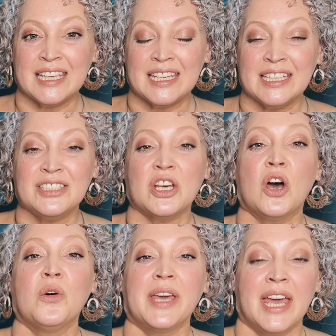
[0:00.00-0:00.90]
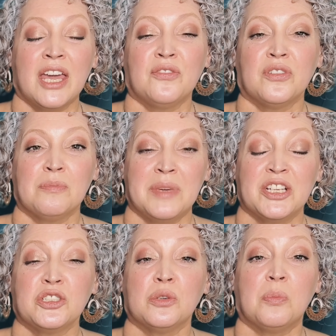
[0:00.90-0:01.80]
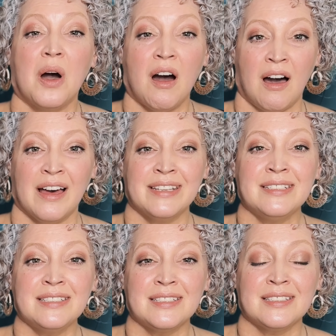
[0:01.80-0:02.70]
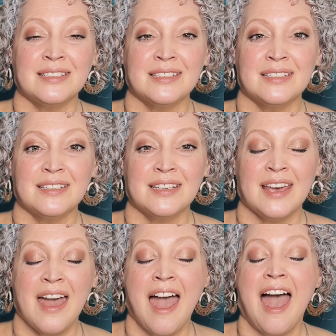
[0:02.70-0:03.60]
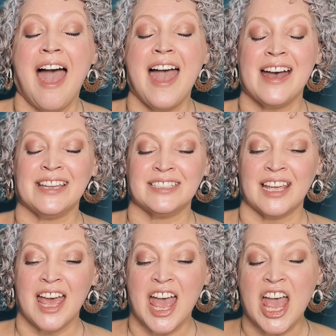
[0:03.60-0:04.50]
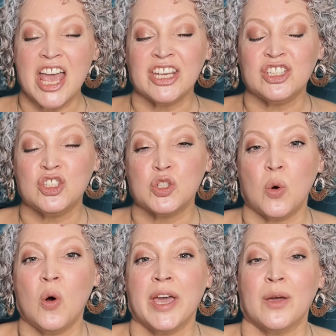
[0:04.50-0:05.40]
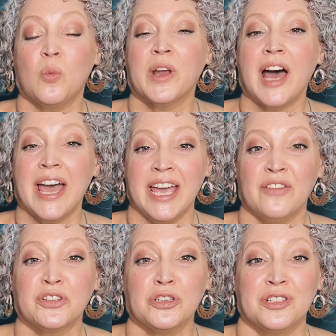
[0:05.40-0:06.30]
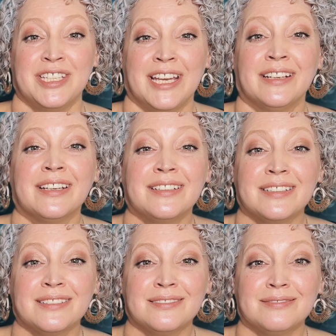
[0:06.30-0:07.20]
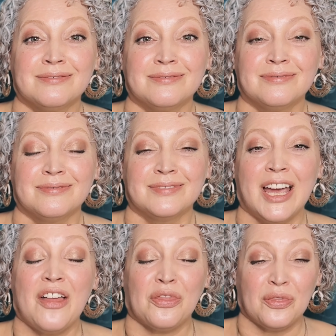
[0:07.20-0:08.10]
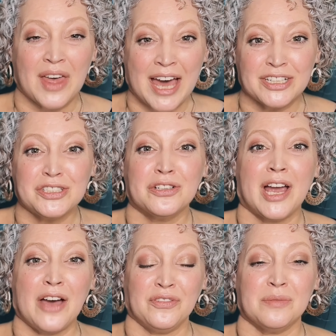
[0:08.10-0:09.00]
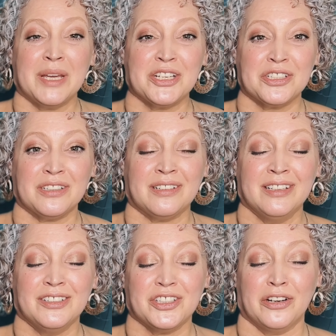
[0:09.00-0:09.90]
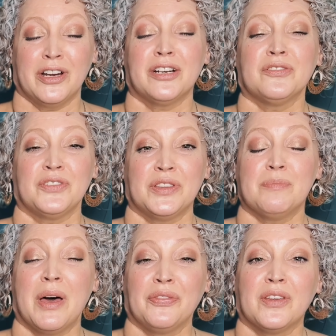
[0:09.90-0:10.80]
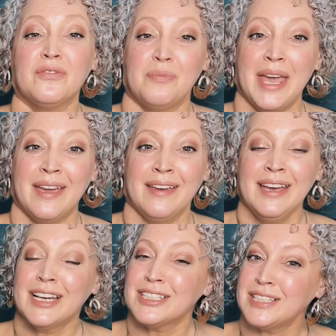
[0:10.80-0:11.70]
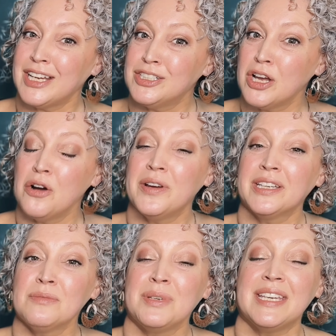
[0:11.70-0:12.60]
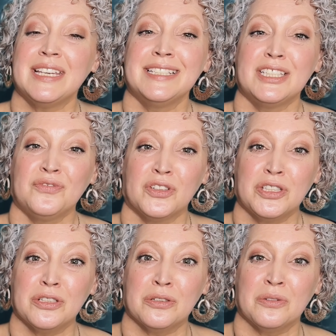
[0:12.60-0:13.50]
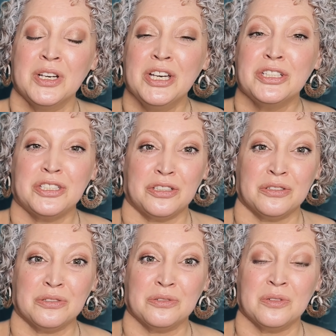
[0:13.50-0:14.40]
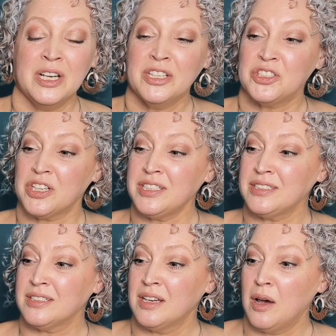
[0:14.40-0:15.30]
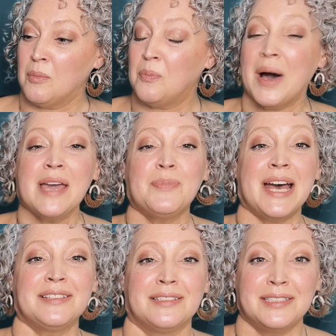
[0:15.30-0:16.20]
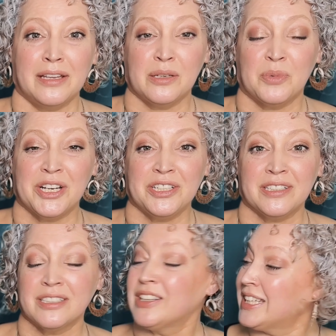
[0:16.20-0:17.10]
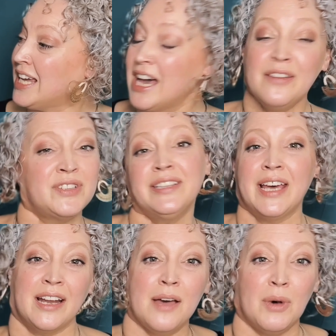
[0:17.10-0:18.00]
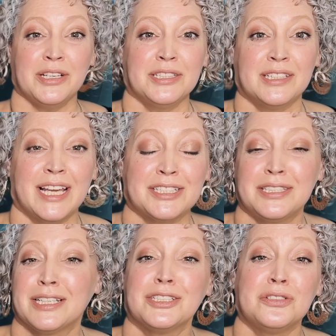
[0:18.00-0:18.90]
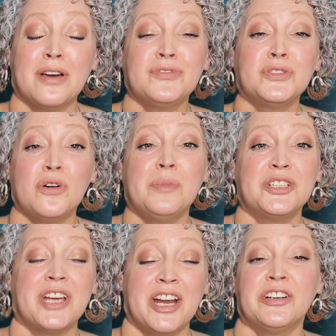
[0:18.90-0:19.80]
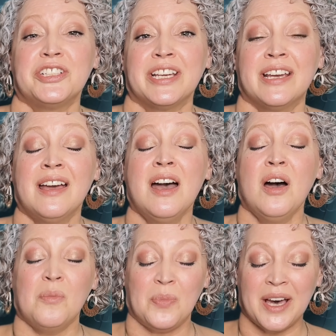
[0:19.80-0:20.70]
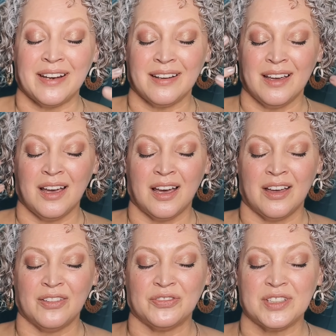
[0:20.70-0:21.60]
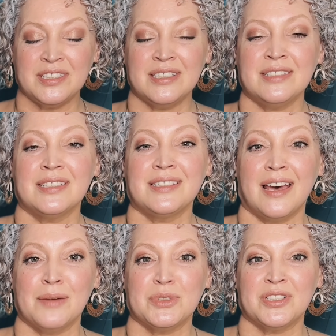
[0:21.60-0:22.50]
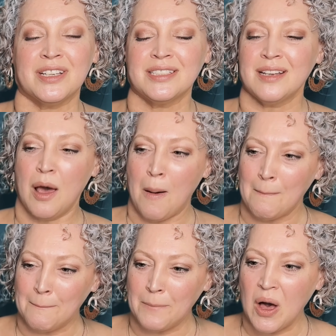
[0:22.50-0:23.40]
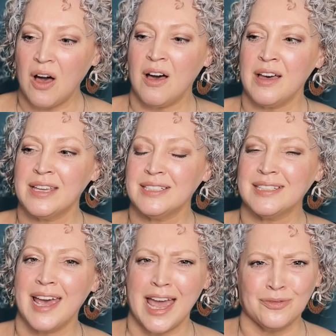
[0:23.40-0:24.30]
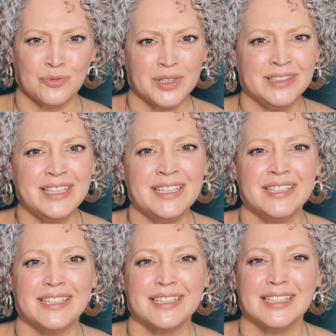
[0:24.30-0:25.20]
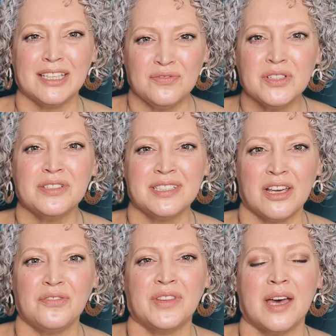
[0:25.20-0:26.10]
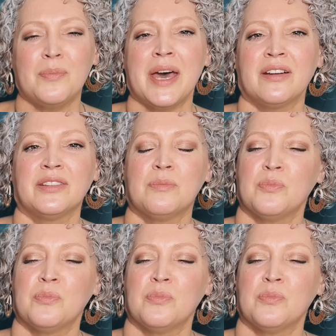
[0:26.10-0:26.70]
It is okay for me to pause and enjoy what I have created. That is your affirmation, generator, for the month of May. Because I know it can be easy for you to just bypass the celebrations. You're like, yeah, I've done that. I'm on to the next thing, because you have so much energy. But this is the time to just pause and really give yourself that pat on the